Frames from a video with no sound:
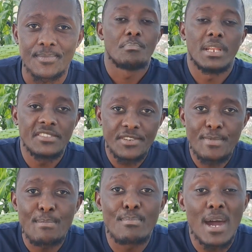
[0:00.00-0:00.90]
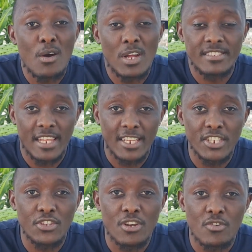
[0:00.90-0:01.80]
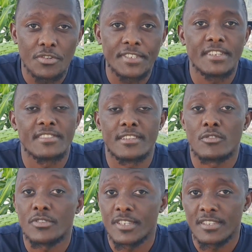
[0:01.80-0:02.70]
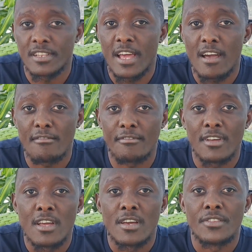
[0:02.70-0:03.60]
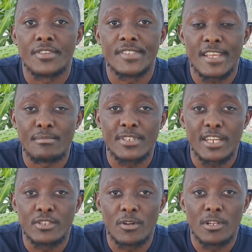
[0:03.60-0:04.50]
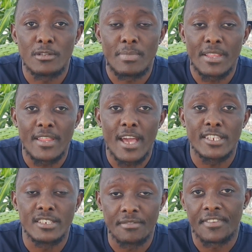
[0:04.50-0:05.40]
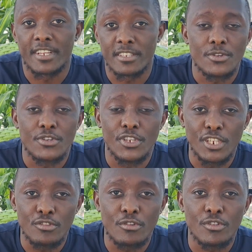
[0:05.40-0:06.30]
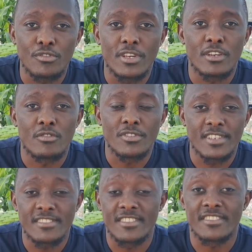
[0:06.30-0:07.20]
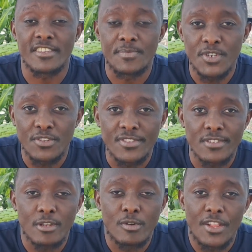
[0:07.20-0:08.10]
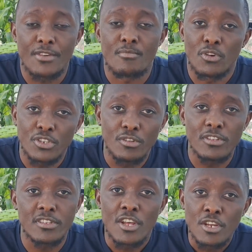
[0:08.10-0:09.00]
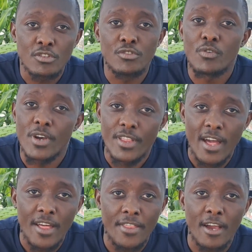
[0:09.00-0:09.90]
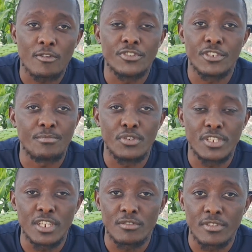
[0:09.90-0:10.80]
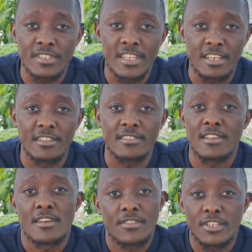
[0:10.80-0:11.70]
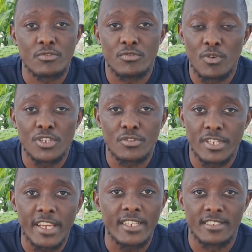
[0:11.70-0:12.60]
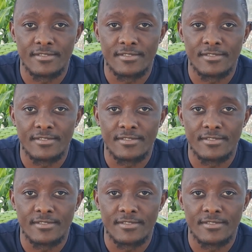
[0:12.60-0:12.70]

Please remember while selecting your courses that courses can have the same title but they are different. So you need to go to the courses descriptions, look at the modules to know whether they are contributing to the skills that you would want to gain.